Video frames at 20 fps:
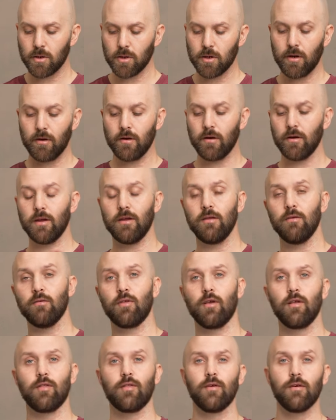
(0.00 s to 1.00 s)
shutter and use
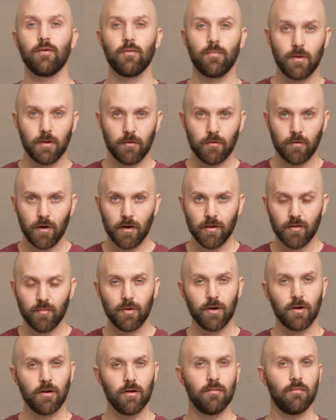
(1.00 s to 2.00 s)
a single pin
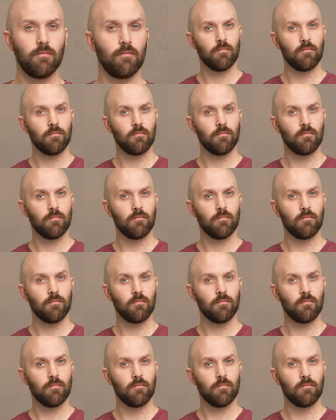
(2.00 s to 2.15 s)
transmitter,